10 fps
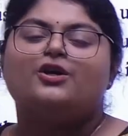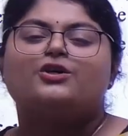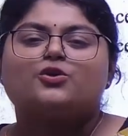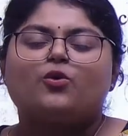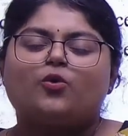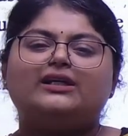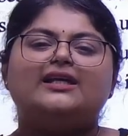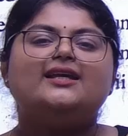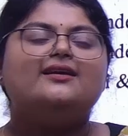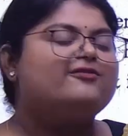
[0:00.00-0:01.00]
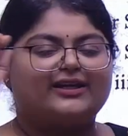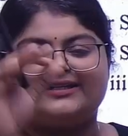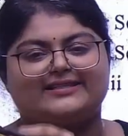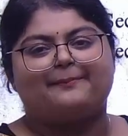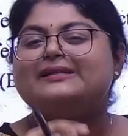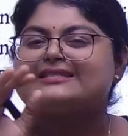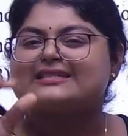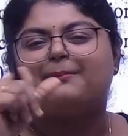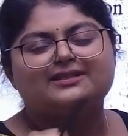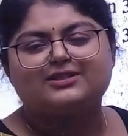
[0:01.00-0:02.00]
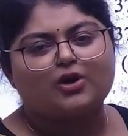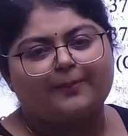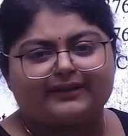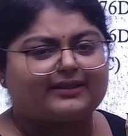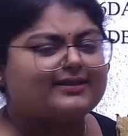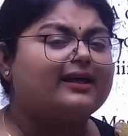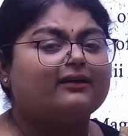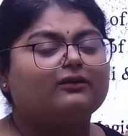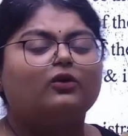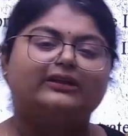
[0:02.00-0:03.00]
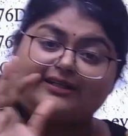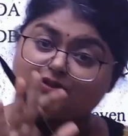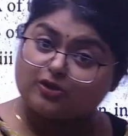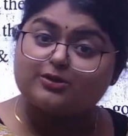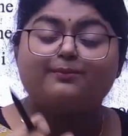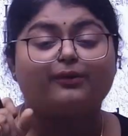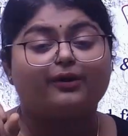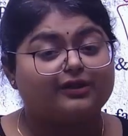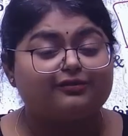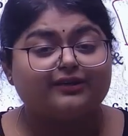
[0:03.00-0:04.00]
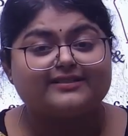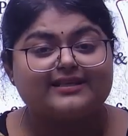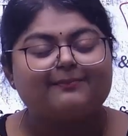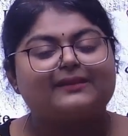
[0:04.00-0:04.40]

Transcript: So only, for example, summons topic is there. That is also important for exam.